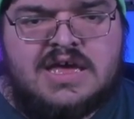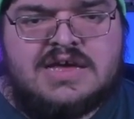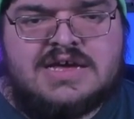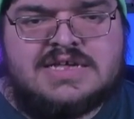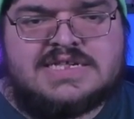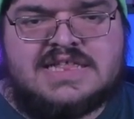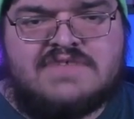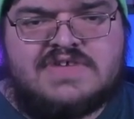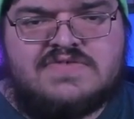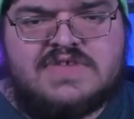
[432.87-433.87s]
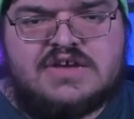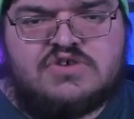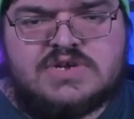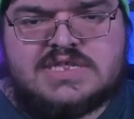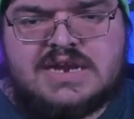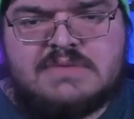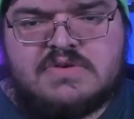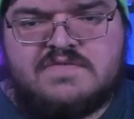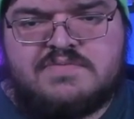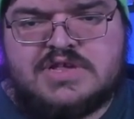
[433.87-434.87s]
Significantly increased the
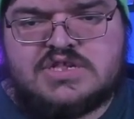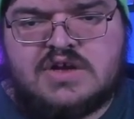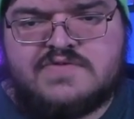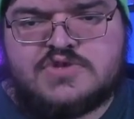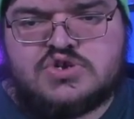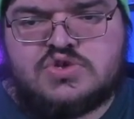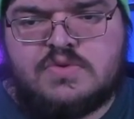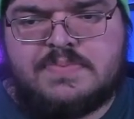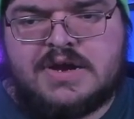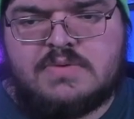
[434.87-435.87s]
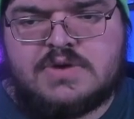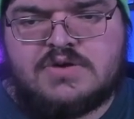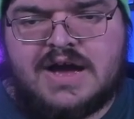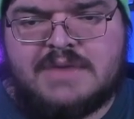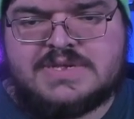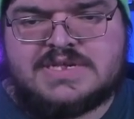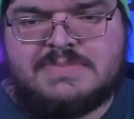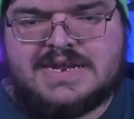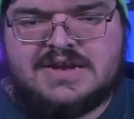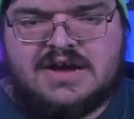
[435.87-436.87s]
number of police officers who appear when a crime is
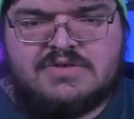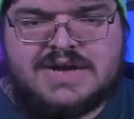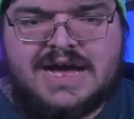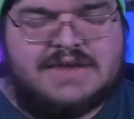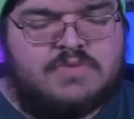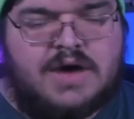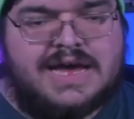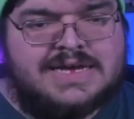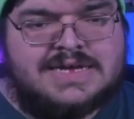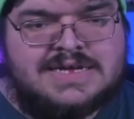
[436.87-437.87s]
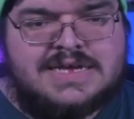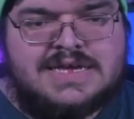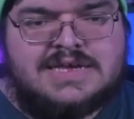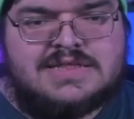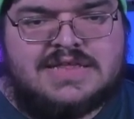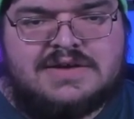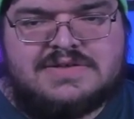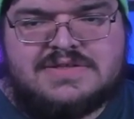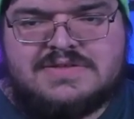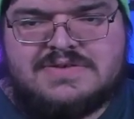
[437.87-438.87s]
committed. Oh, God, why? They
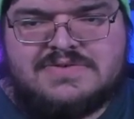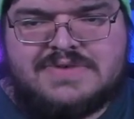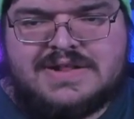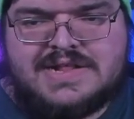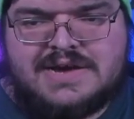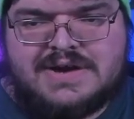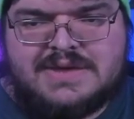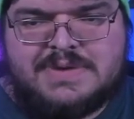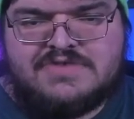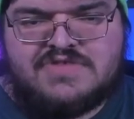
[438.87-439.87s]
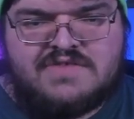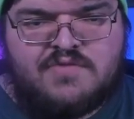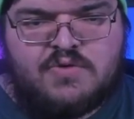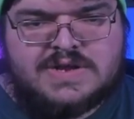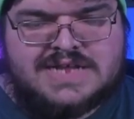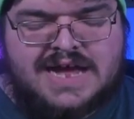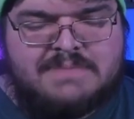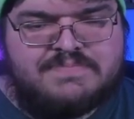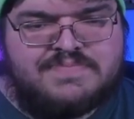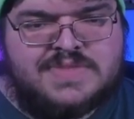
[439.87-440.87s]
already appeared like 4 at a time.
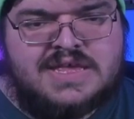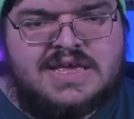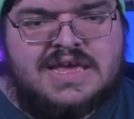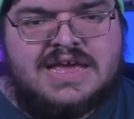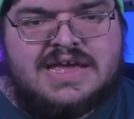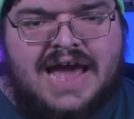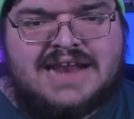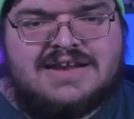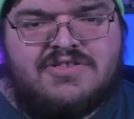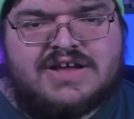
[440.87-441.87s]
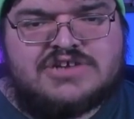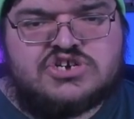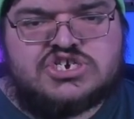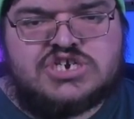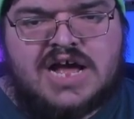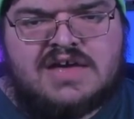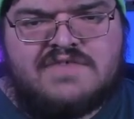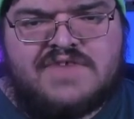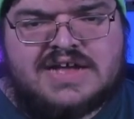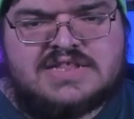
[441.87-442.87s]
Added electric shock
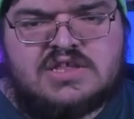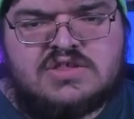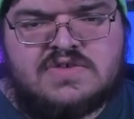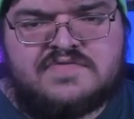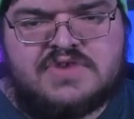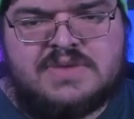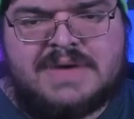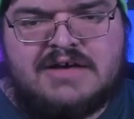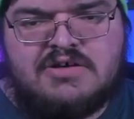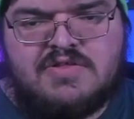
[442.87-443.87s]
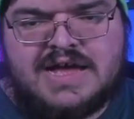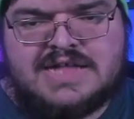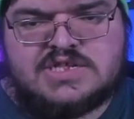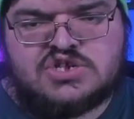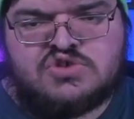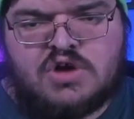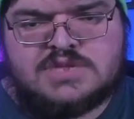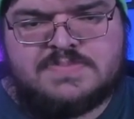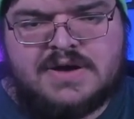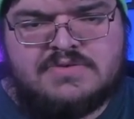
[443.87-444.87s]
effect to Free Pal Alliance's
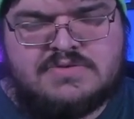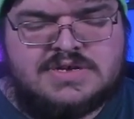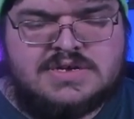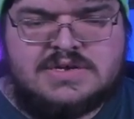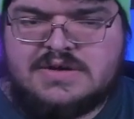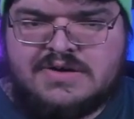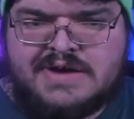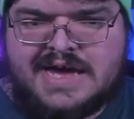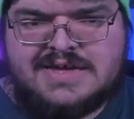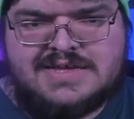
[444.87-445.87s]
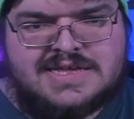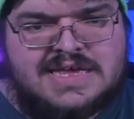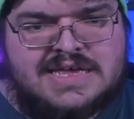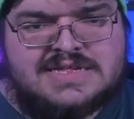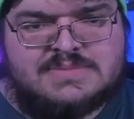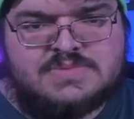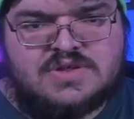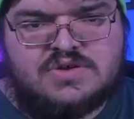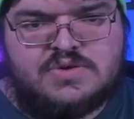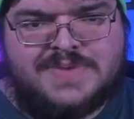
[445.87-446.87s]
crossbow. Okay, seems a
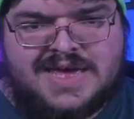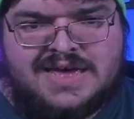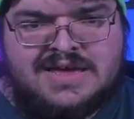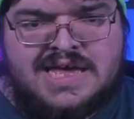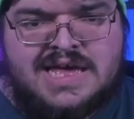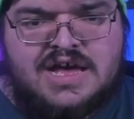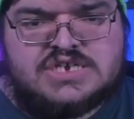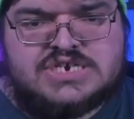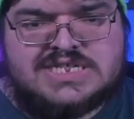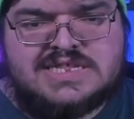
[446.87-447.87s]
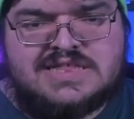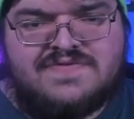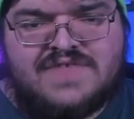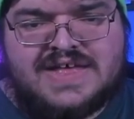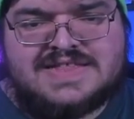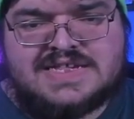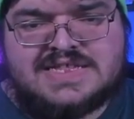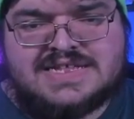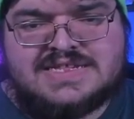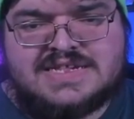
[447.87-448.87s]
little OP. Adjusted the flight
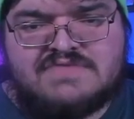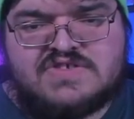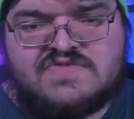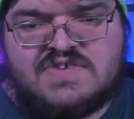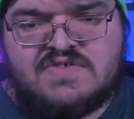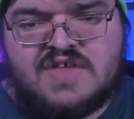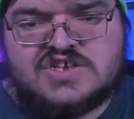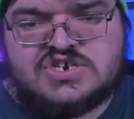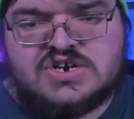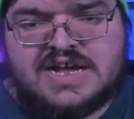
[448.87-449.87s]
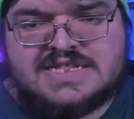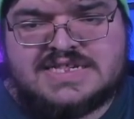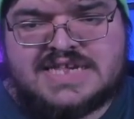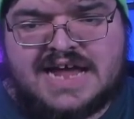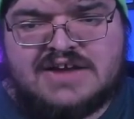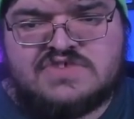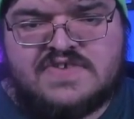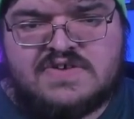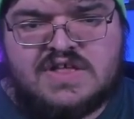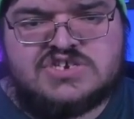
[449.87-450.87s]
distance of sphere launcher and scatter
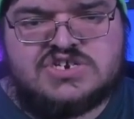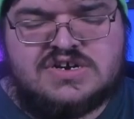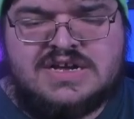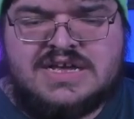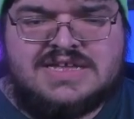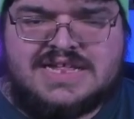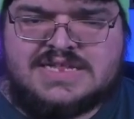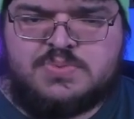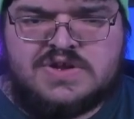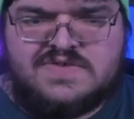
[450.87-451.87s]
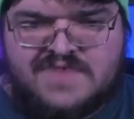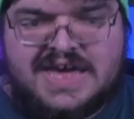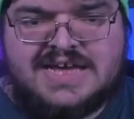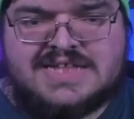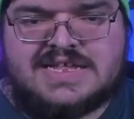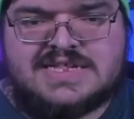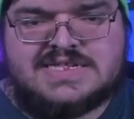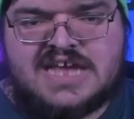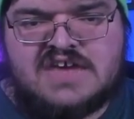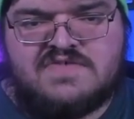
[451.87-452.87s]
sphere launcher. That's pretty vague. It doesn't
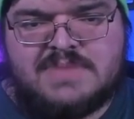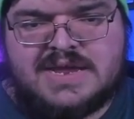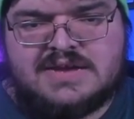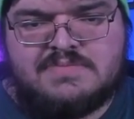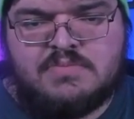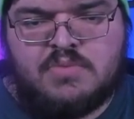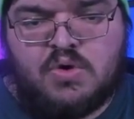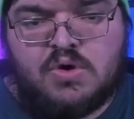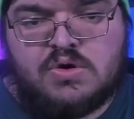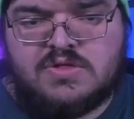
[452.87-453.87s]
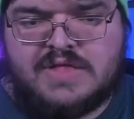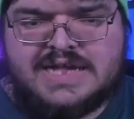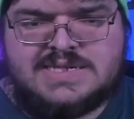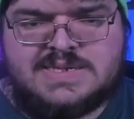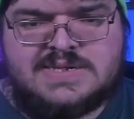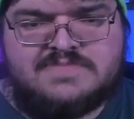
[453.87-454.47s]
say if it made it more or less.